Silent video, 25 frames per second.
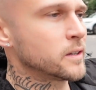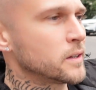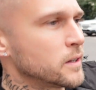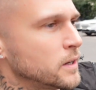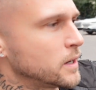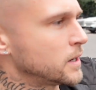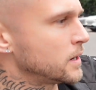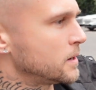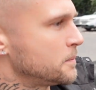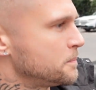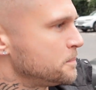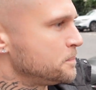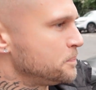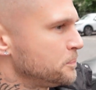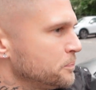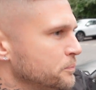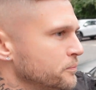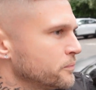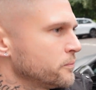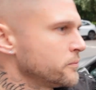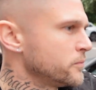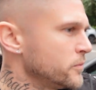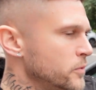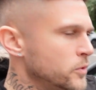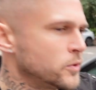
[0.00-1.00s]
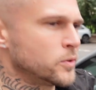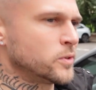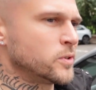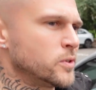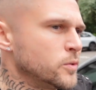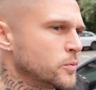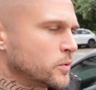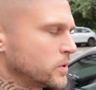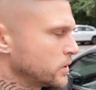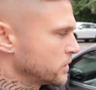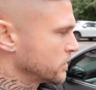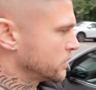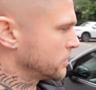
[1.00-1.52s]
Um, do, do,
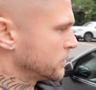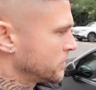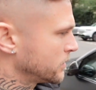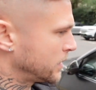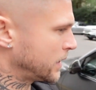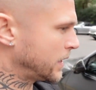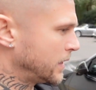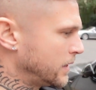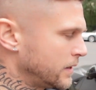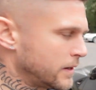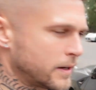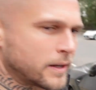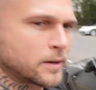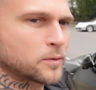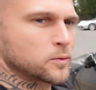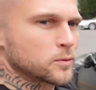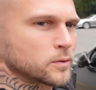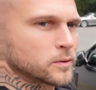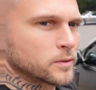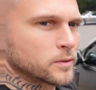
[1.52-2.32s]
you want to get in now?